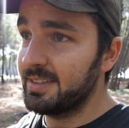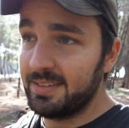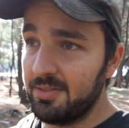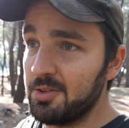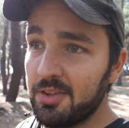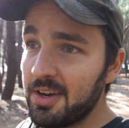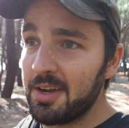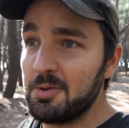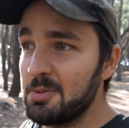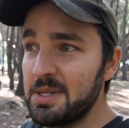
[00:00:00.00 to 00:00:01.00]
never thought
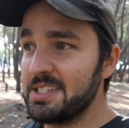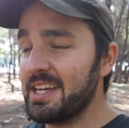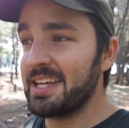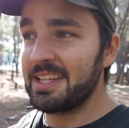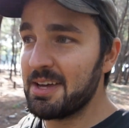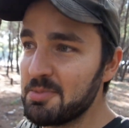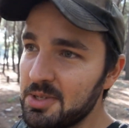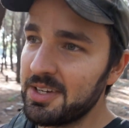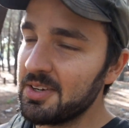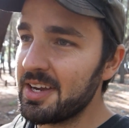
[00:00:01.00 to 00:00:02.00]
I would be saying that,
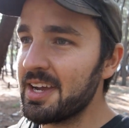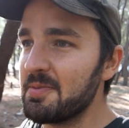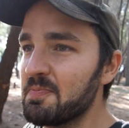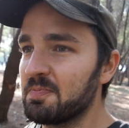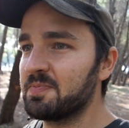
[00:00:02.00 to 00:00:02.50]
but here I am.